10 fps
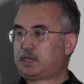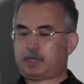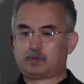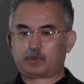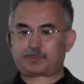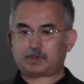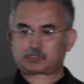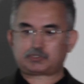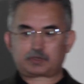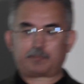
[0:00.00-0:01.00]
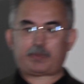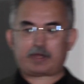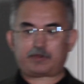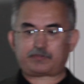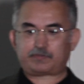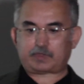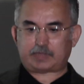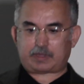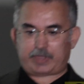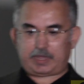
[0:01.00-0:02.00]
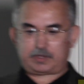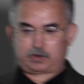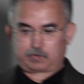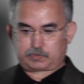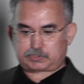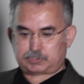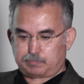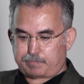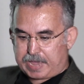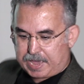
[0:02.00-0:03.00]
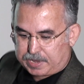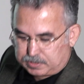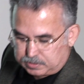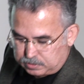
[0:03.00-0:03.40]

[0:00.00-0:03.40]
And with those two comparisons, I'll now hand it over to Matt